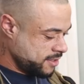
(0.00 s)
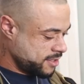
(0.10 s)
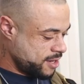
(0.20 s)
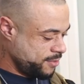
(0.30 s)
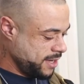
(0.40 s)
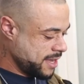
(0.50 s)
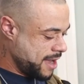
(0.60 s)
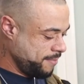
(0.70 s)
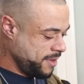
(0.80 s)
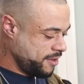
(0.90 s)
so we
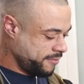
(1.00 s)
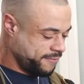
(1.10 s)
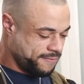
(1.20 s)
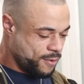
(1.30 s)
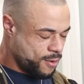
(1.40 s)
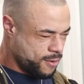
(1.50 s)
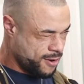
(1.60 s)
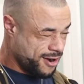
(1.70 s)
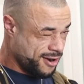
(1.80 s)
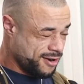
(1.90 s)
got meal
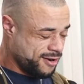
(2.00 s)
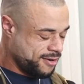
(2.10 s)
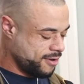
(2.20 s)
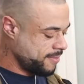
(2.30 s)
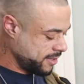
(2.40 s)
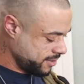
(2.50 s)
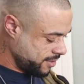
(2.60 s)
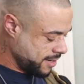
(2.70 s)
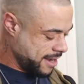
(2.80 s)
four, about to go